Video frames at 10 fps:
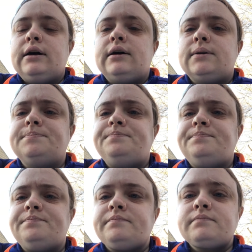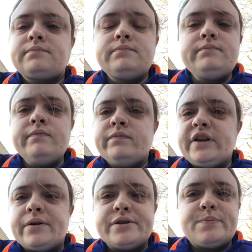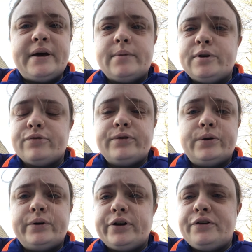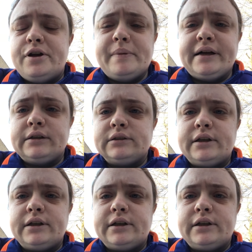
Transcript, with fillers: Um, they don't spam your phone or your email.